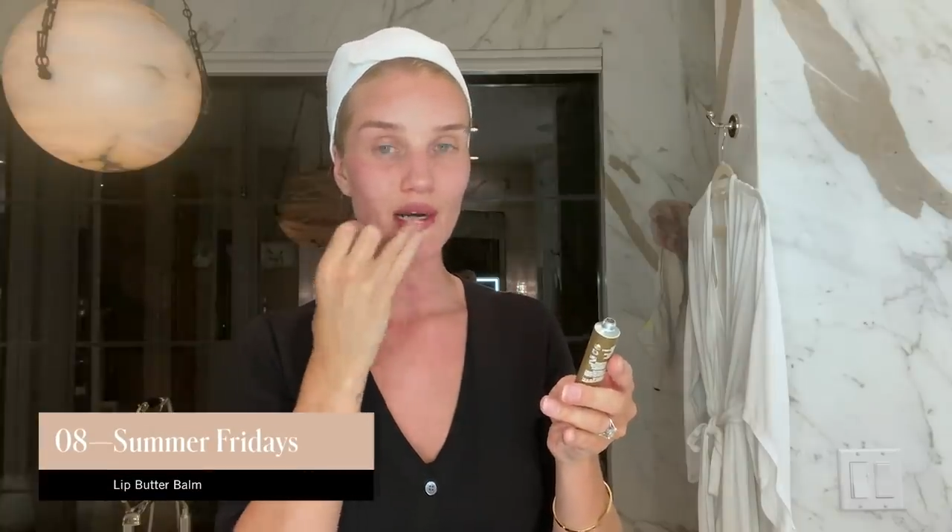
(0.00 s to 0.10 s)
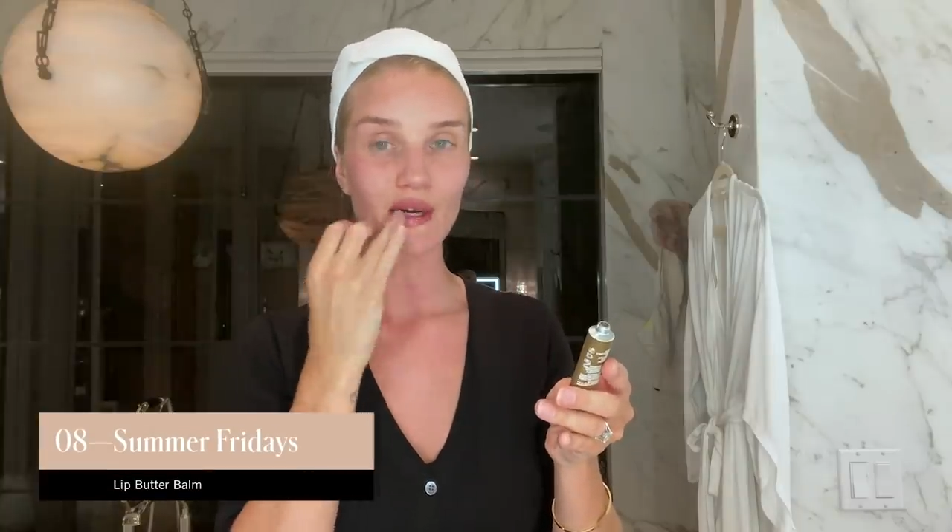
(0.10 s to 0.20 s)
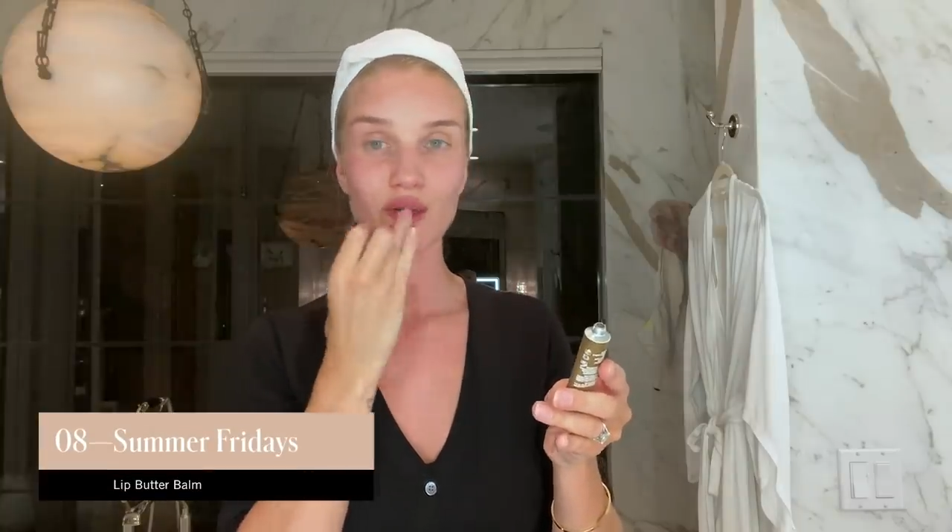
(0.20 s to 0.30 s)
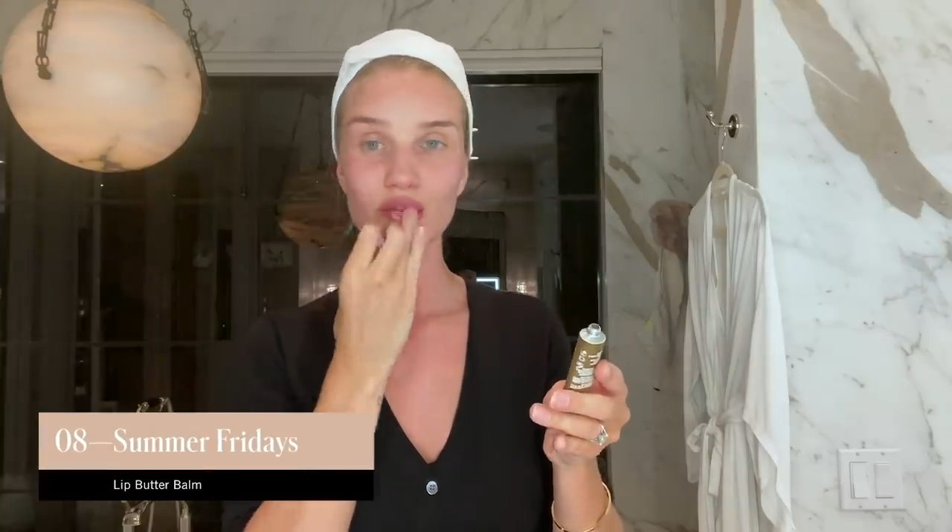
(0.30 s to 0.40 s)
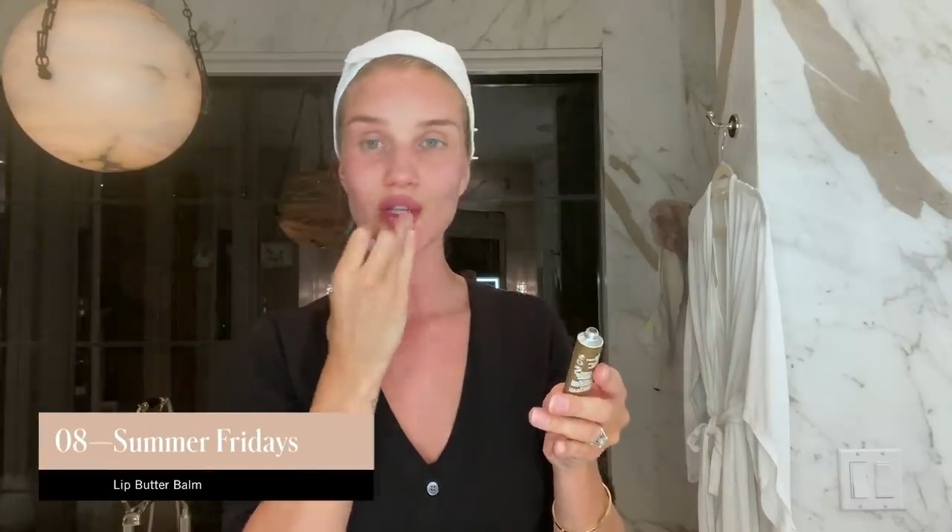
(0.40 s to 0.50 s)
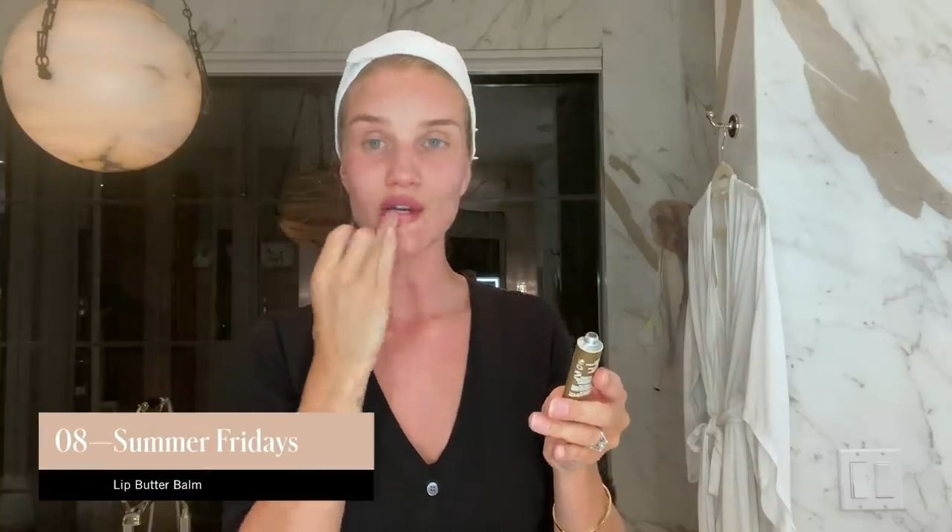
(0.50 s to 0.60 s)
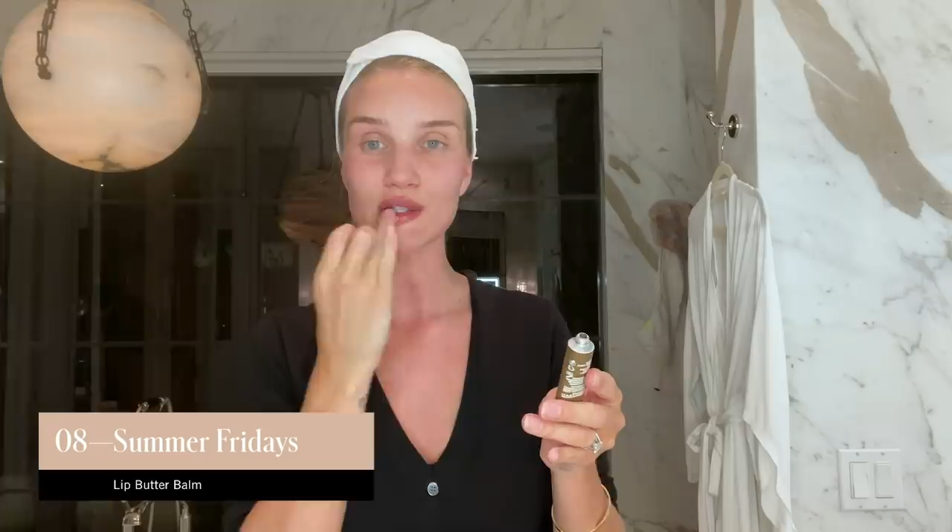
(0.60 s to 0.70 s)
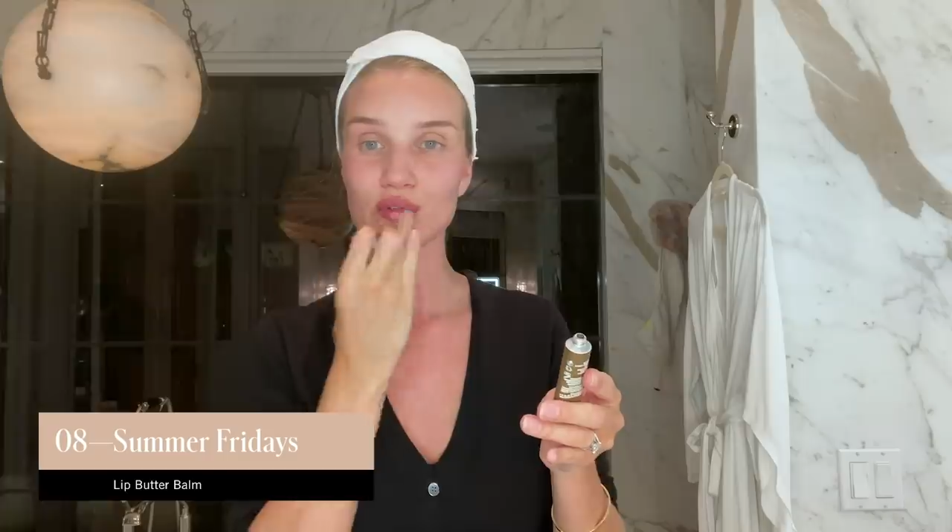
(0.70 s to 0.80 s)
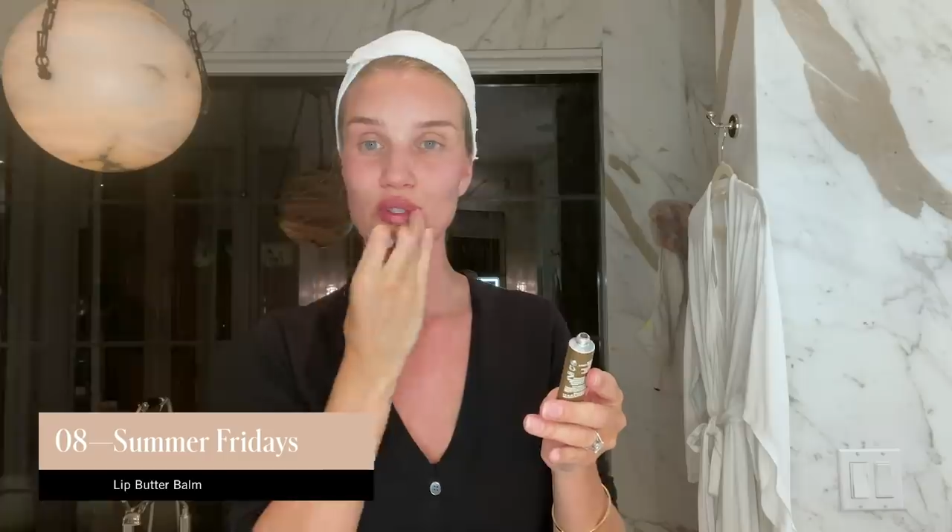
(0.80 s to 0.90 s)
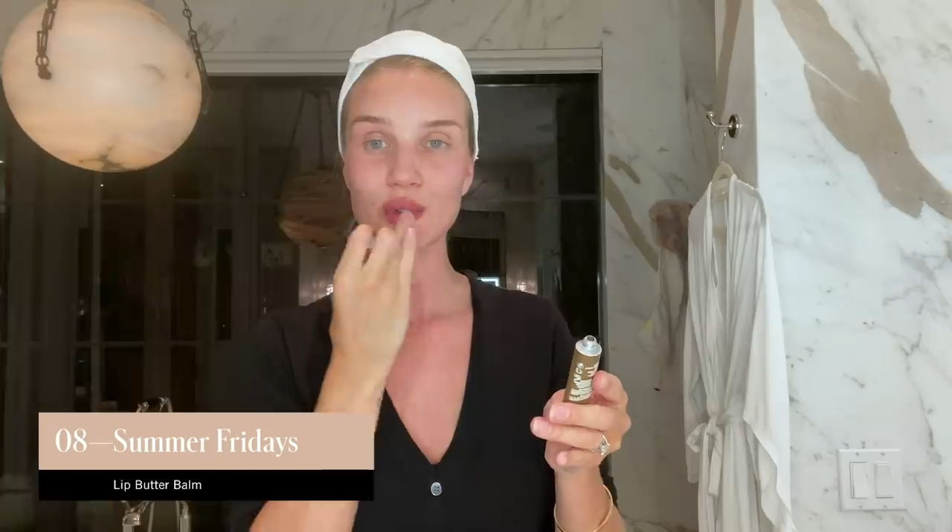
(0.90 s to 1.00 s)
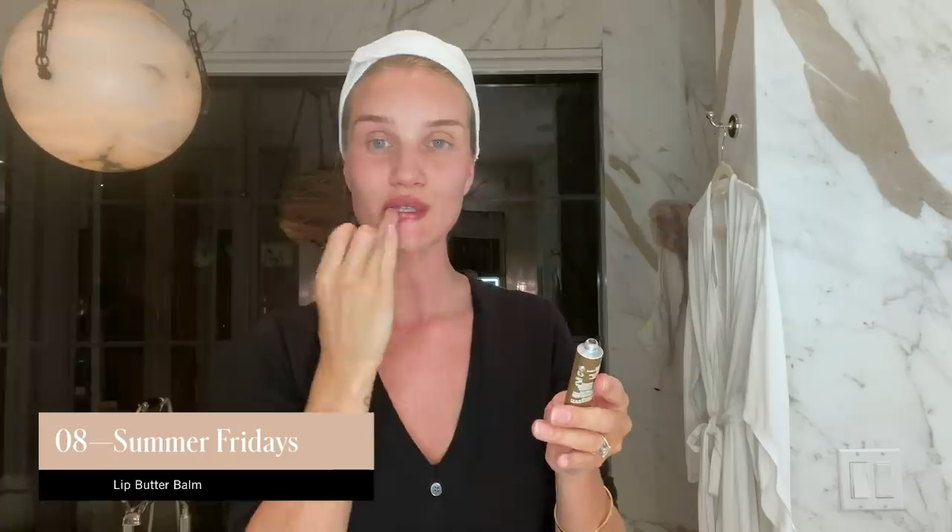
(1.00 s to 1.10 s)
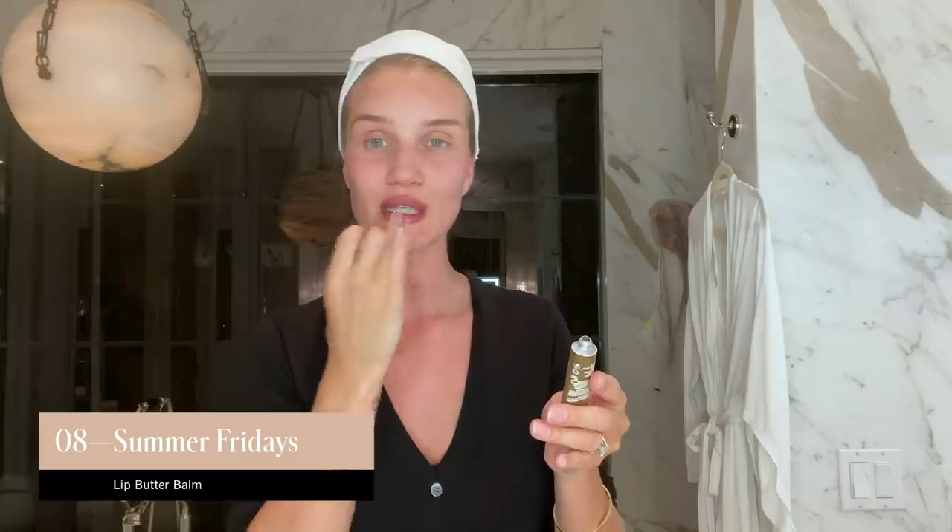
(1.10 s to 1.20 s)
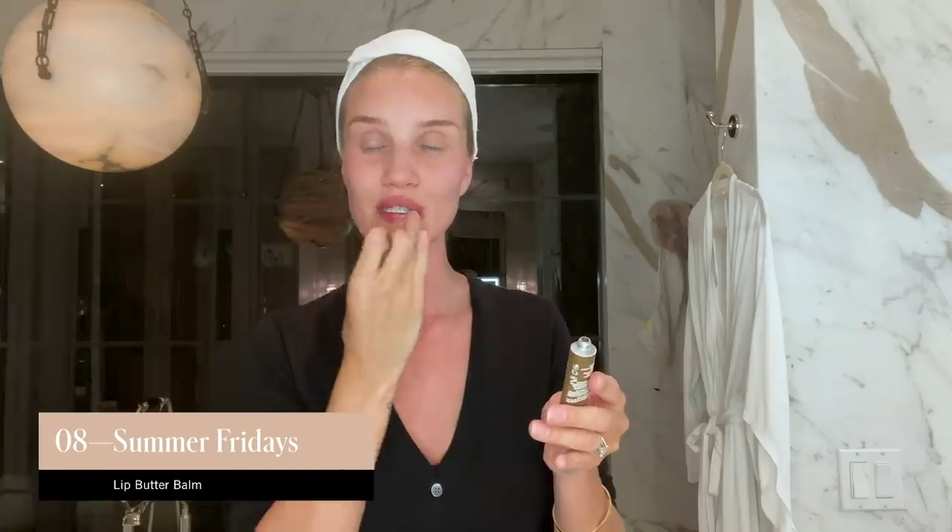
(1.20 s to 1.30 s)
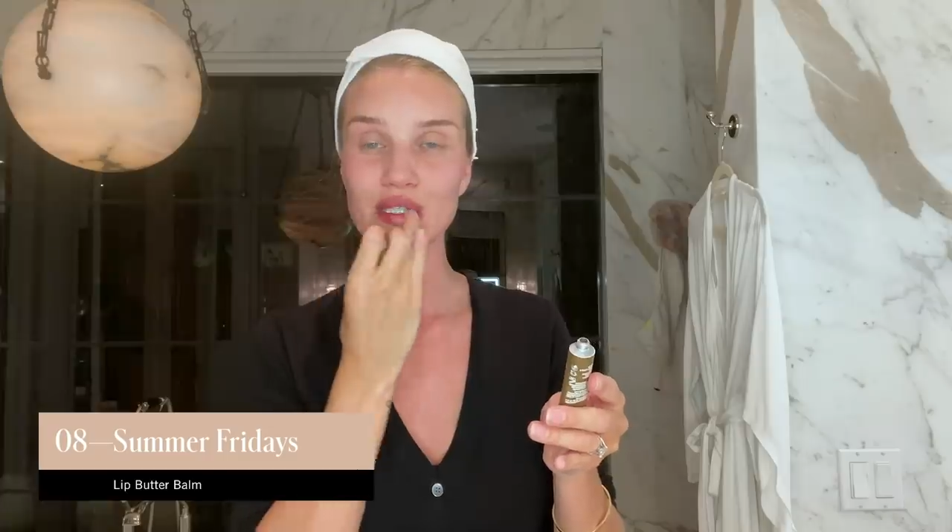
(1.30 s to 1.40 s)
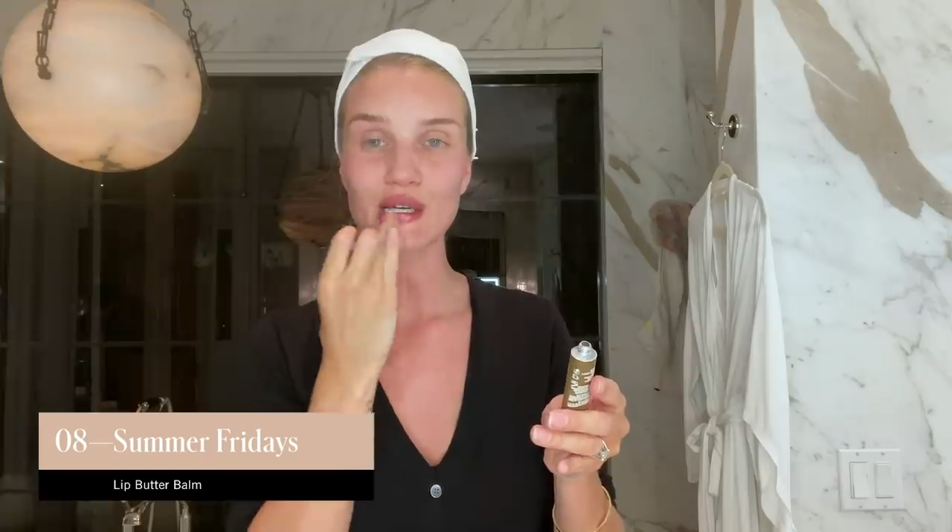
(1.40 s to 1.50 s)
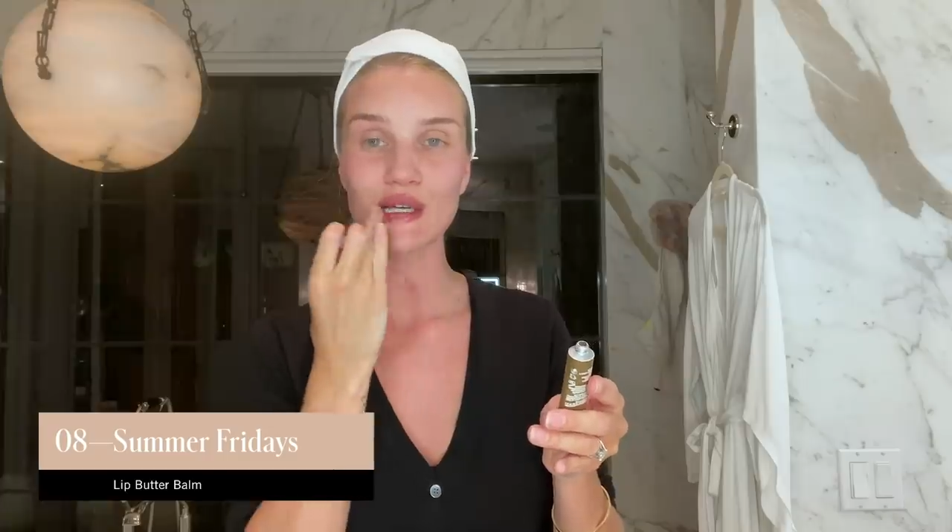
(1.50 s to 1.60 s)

balm the last few weeks